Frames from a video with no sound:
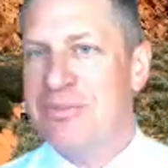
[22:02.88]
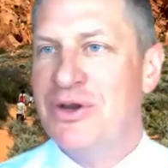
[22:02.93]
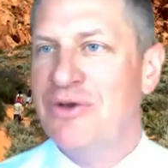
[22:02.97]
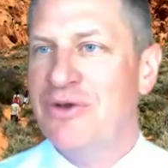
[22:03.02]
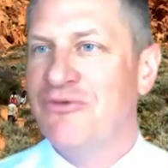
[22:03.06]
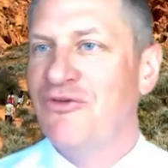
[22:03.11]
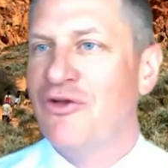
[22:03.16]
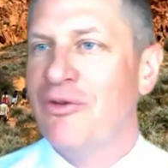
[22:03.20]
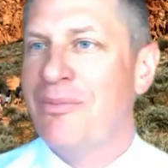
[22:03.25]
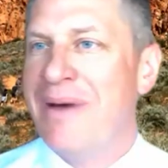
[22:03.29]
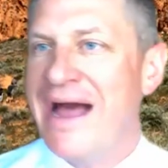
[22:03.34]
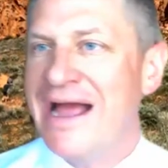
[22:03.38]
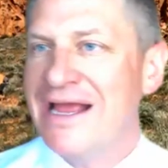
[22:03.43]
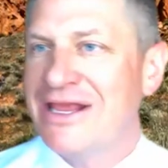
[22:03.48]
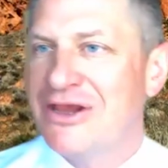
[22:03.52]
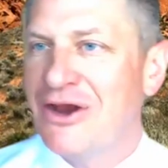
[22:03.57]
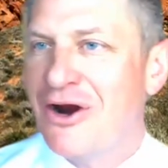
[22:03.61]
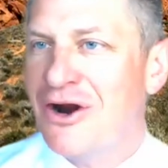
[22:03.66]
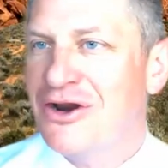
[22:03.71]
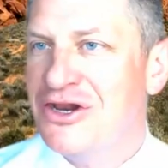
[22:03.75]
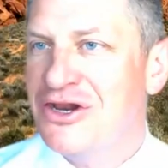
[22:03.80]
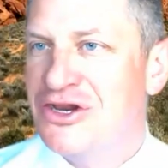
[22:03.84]
beautiful
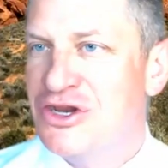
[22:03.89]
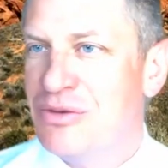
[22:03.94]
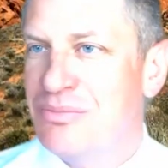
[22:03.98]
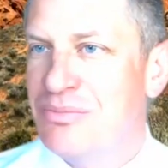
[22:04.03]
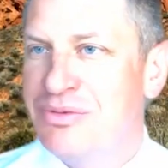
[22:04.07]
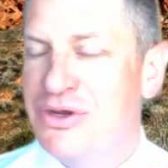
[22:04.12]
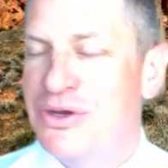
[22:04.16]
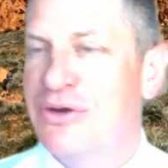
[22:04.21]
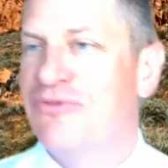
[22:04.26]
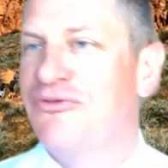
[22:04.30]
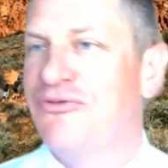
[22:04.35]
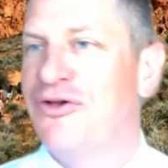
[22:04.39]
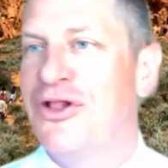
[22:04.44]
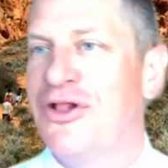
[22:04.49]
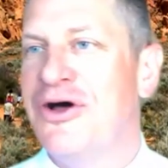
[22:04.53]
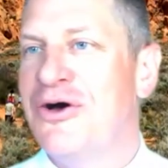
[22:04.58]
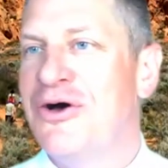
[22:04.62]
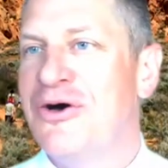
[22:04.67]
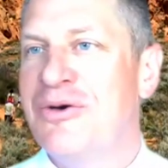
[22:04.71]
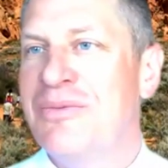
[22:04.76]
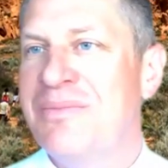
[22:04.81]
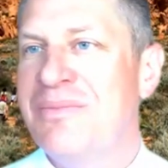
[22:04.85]
backyard and your beautiful
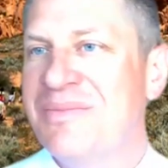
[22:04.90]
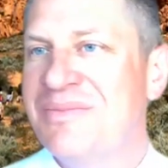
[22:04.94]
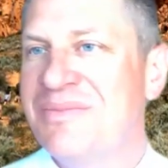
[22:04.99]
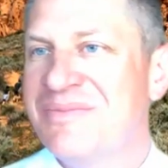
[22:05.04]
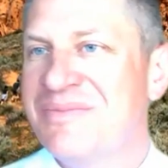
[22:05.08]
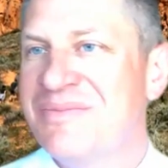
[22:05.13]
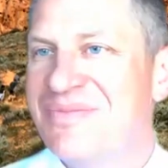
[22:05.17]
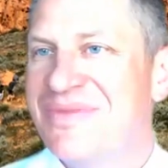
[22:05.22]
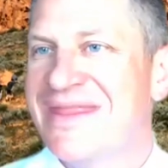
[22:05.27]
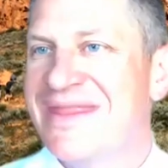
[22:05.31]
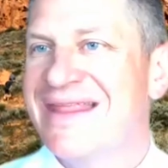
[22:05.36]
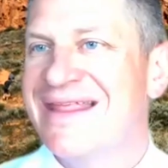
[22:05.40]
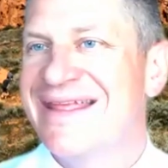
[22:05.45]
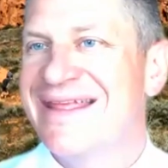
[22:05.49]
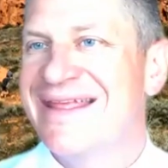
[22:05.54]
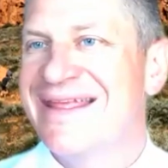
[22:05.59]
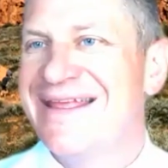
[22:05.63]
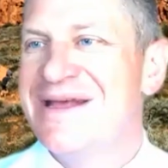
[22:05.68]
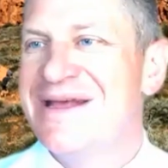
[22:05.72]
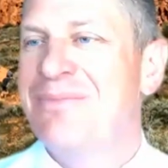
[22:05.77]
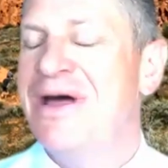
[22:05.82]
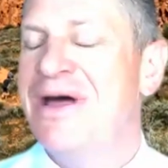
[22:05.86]
home.
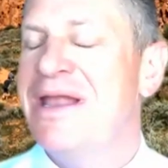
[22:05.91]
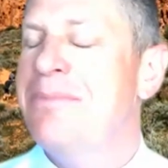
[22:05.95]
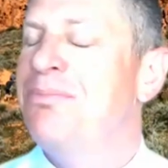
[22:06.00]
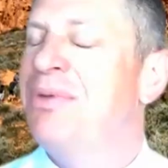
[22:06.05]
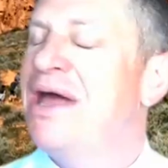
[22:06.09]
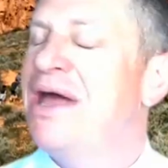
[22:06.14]
But,